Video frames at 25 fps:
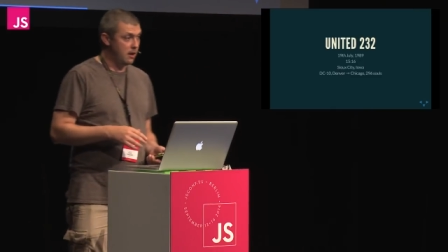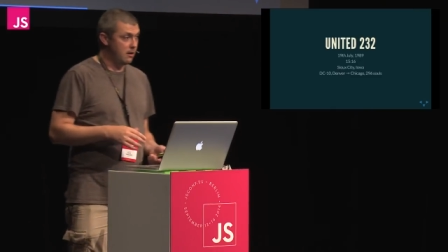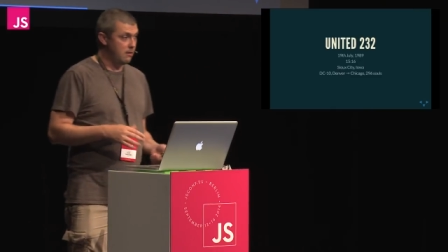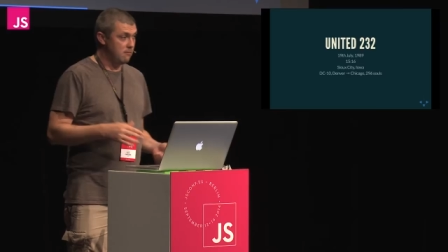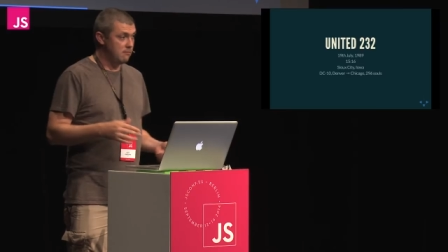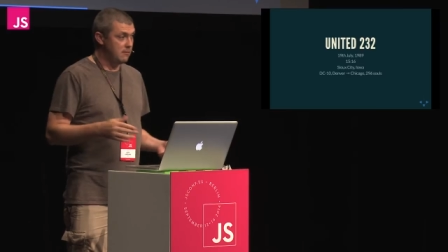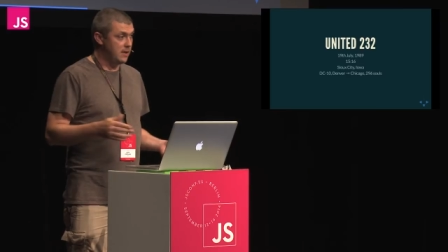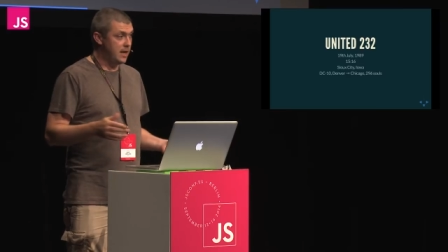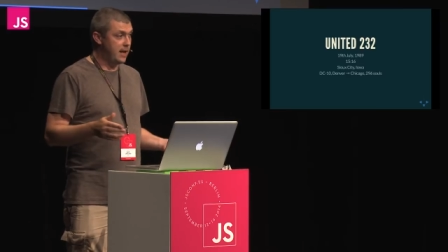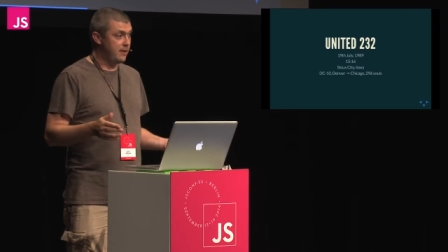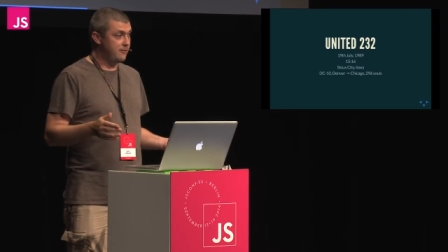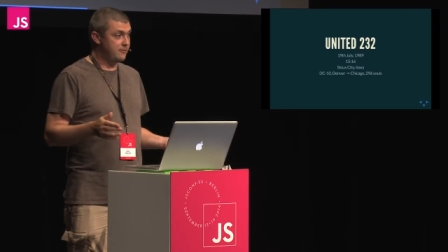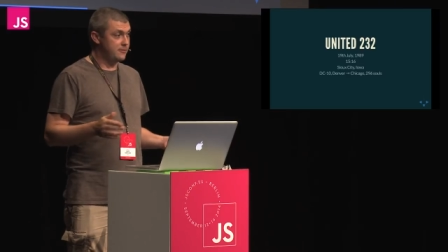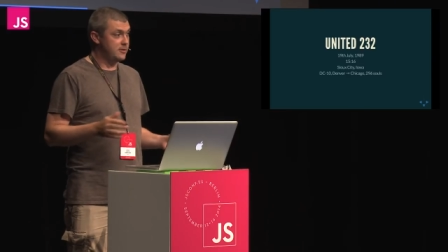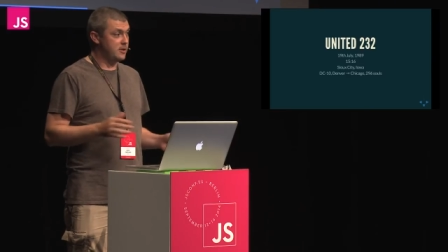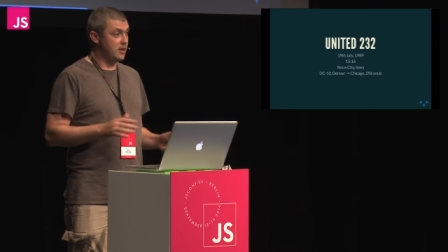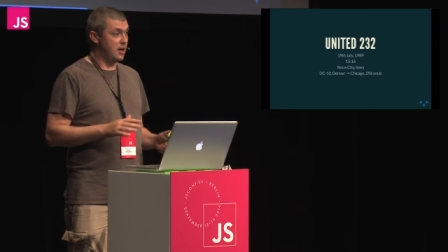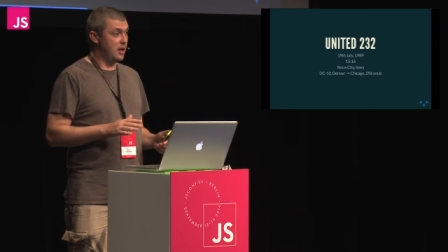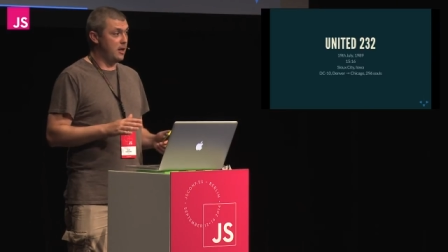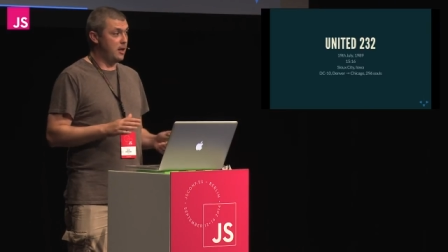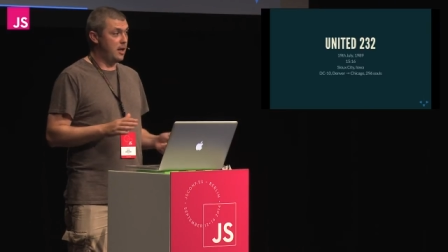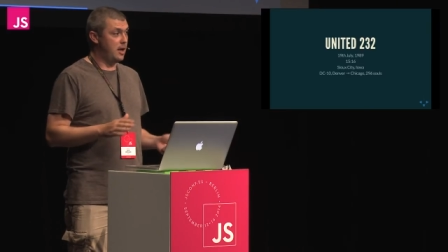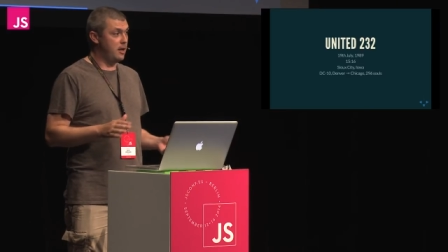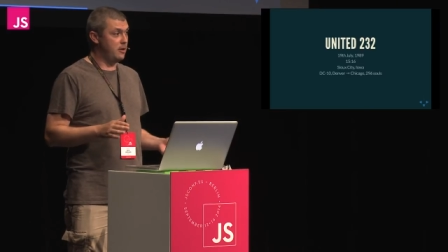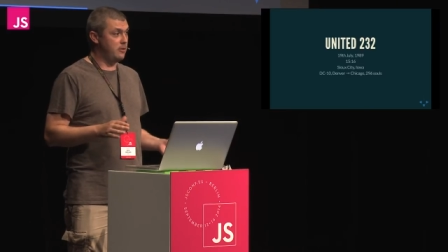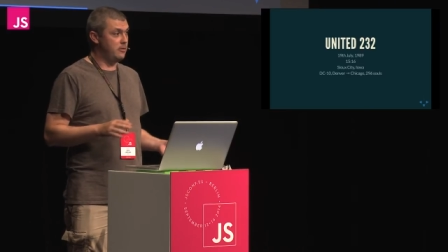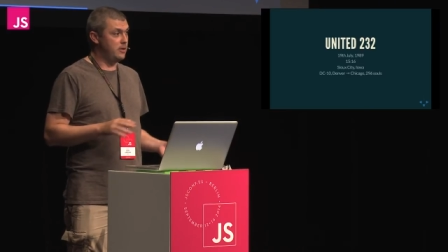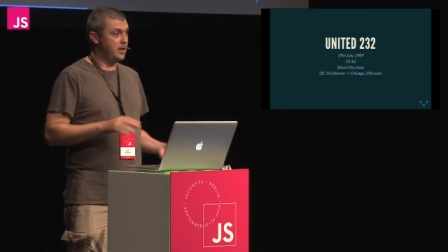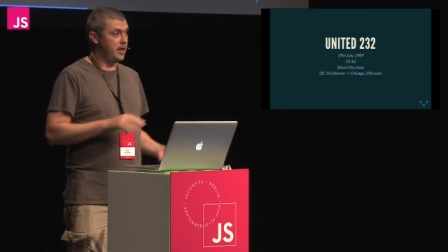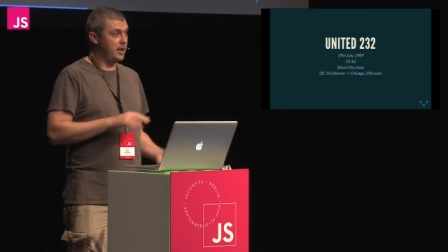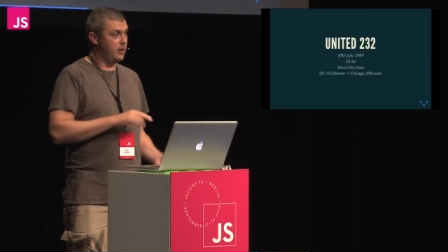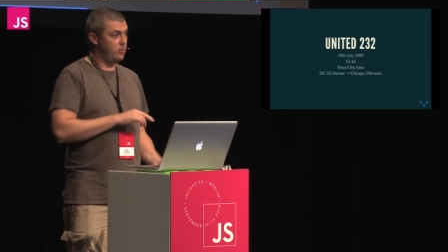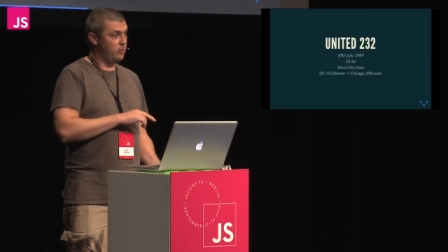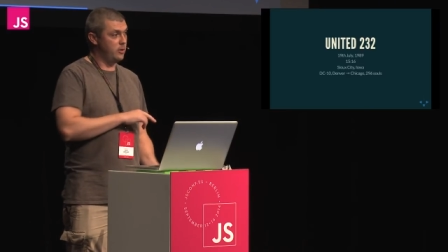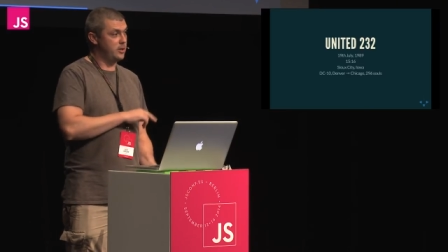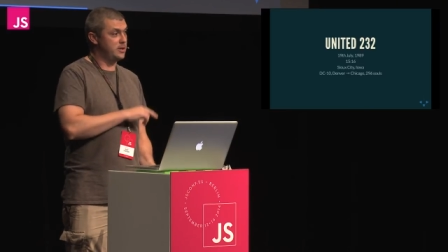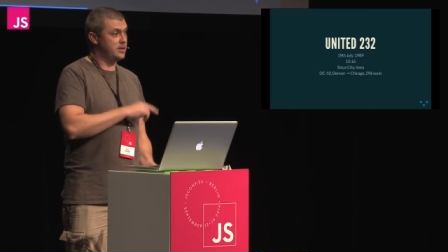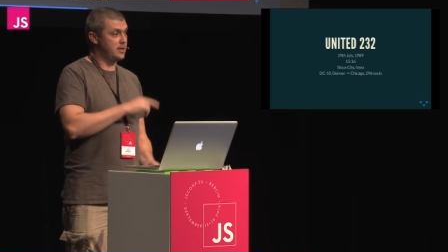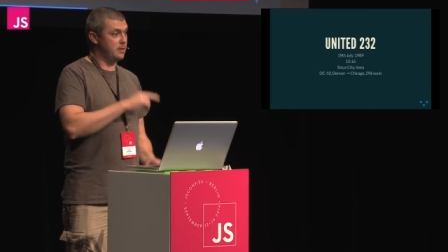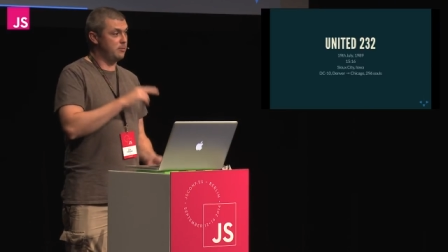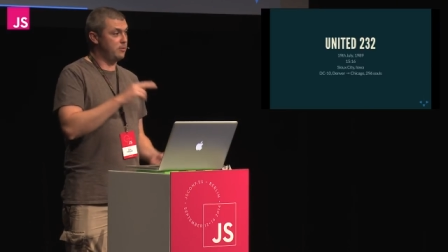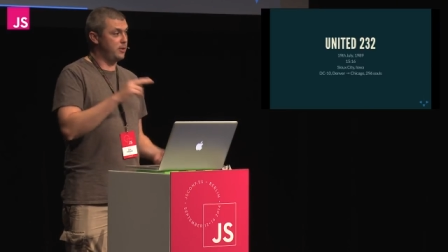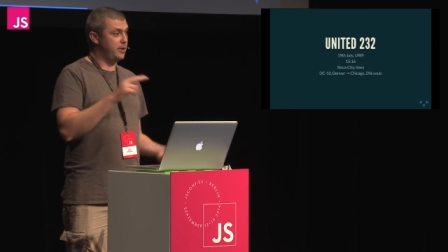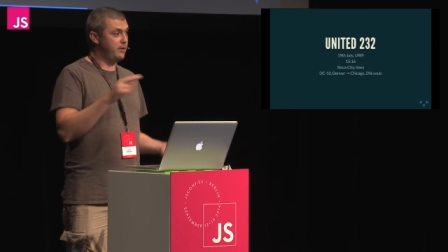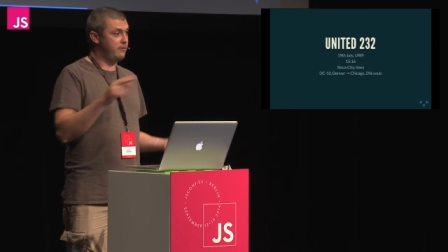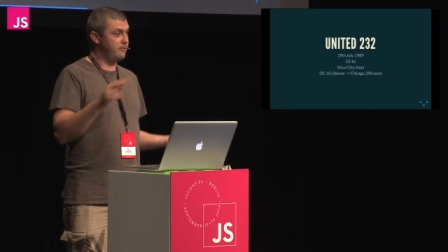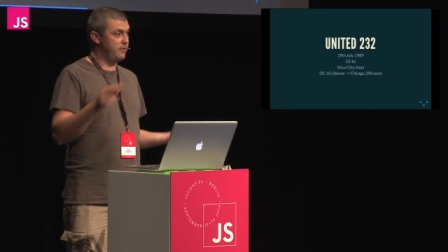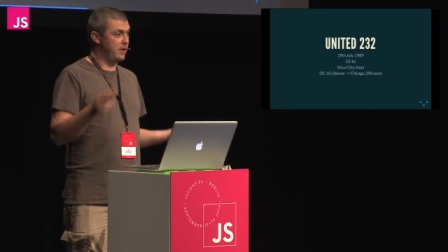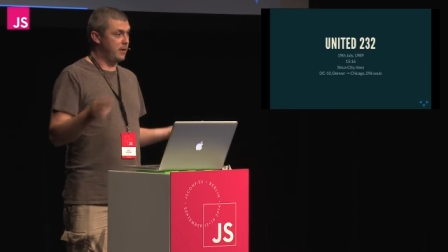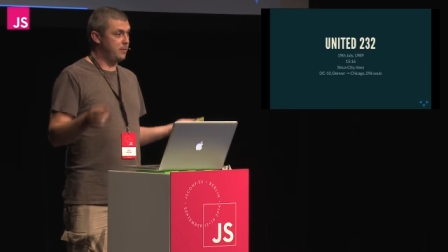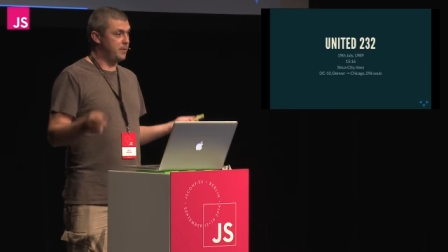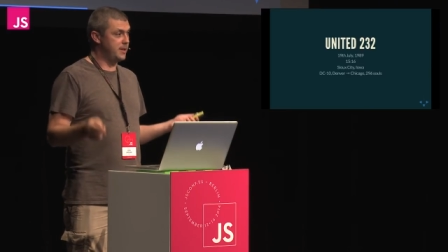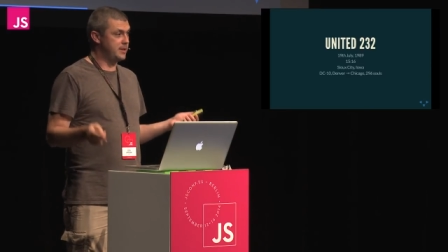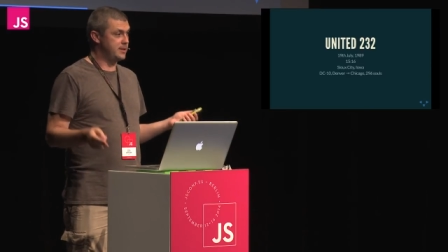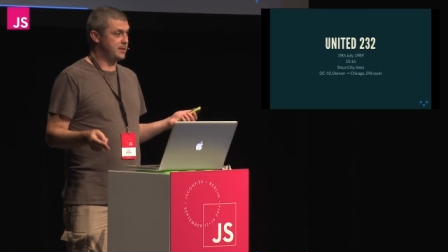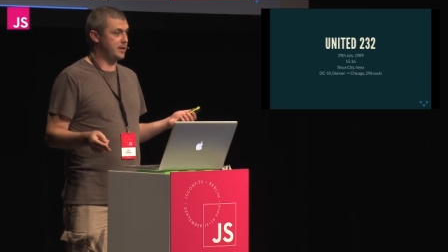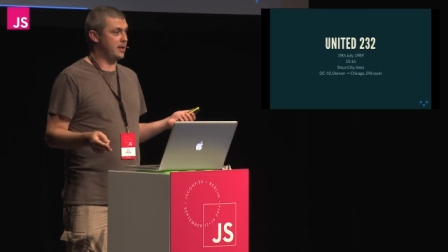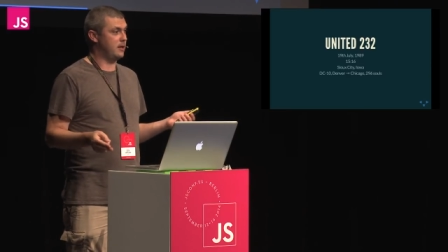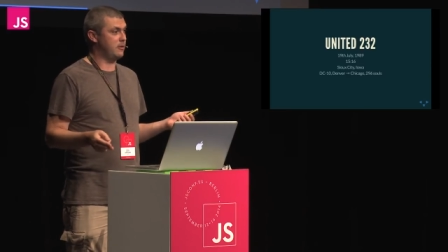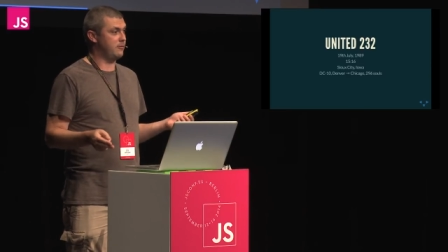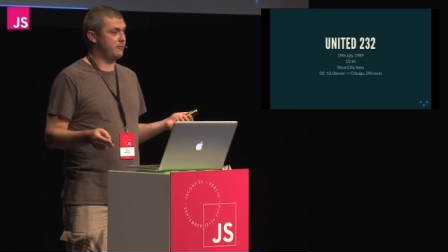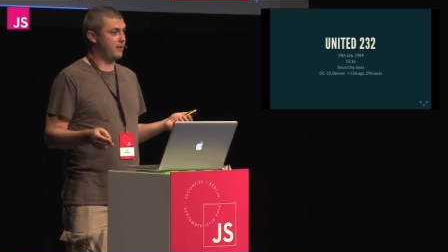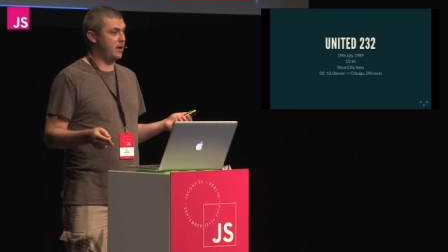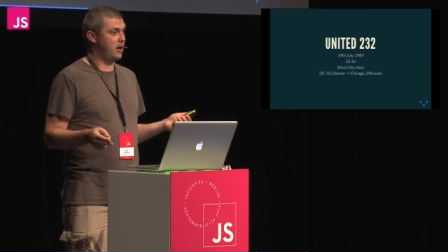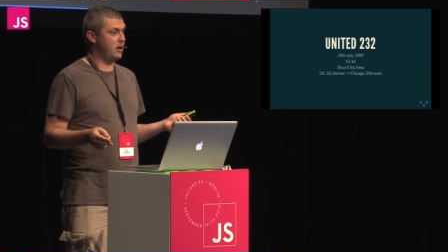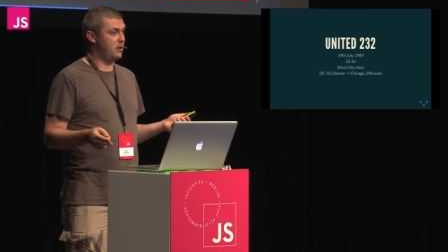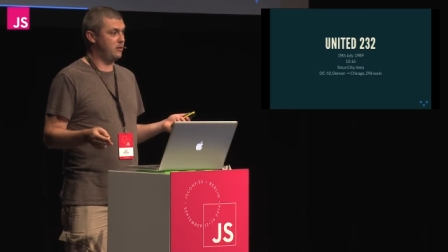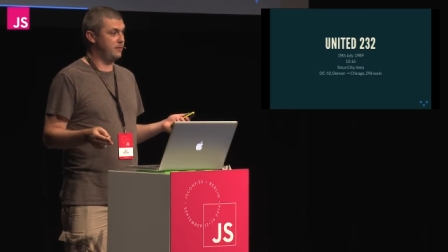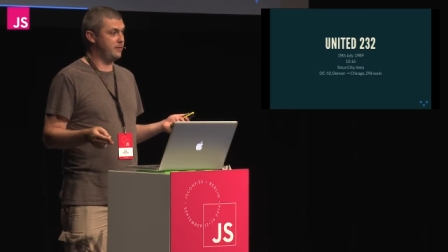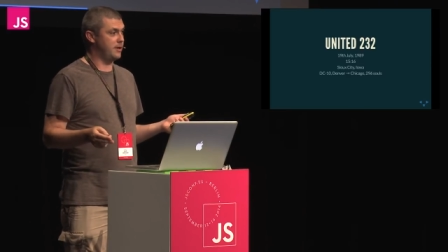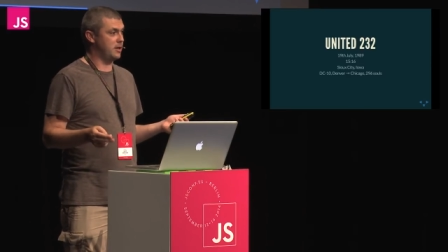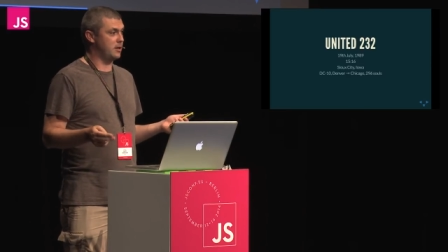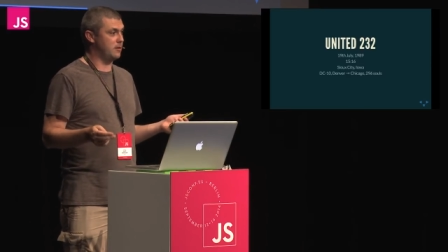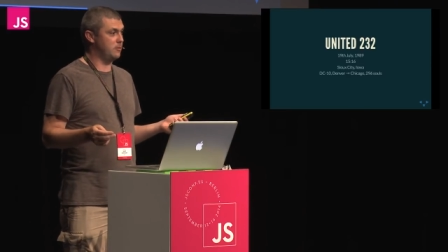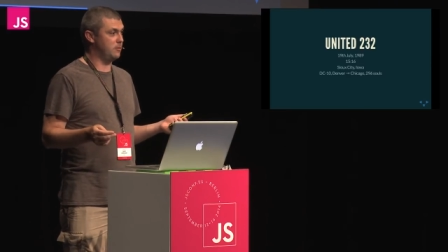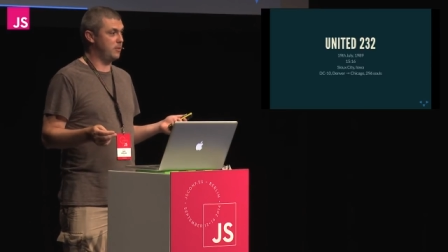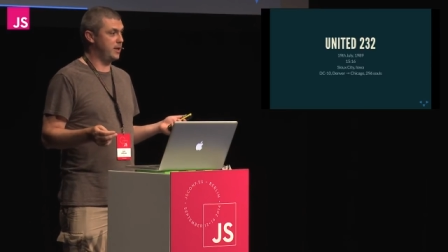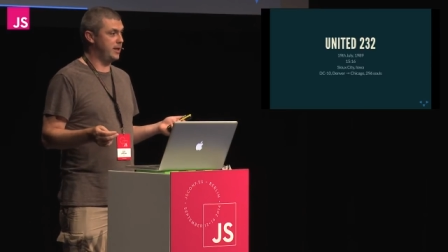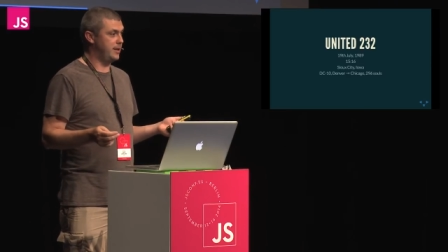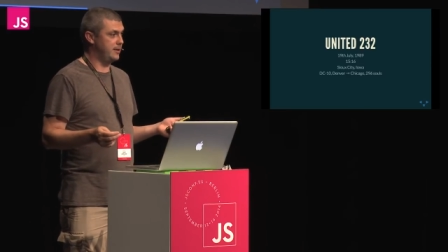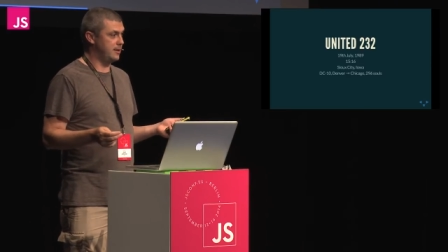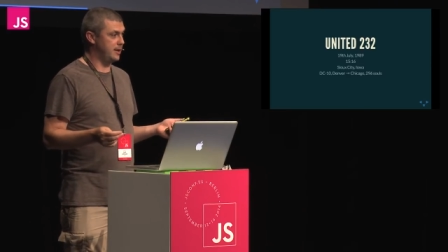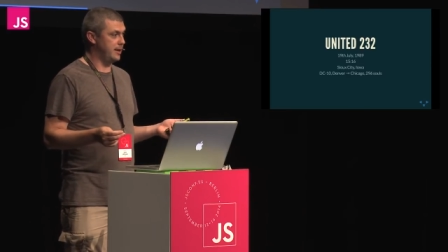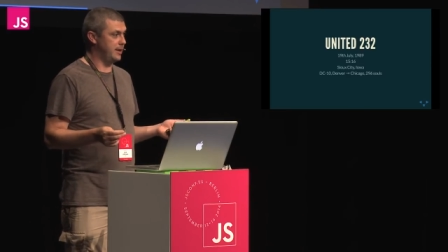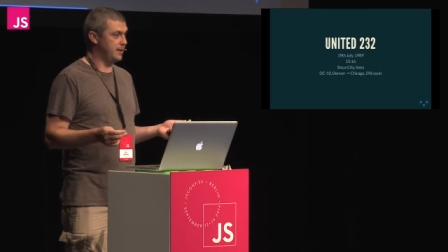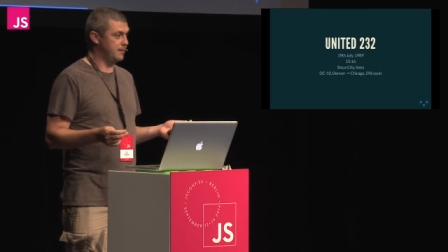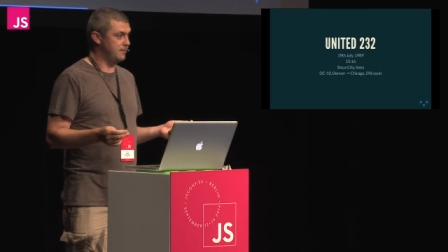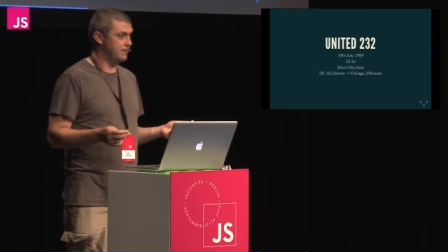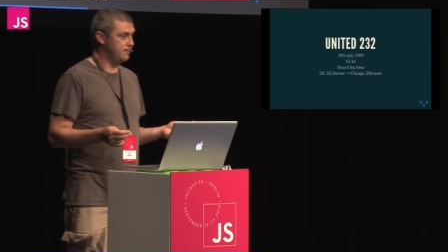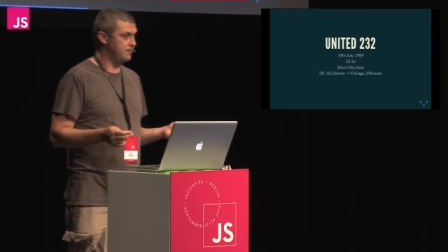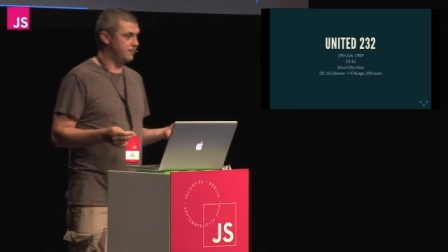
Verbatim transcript: Left alone, it would simply flip itself over completely.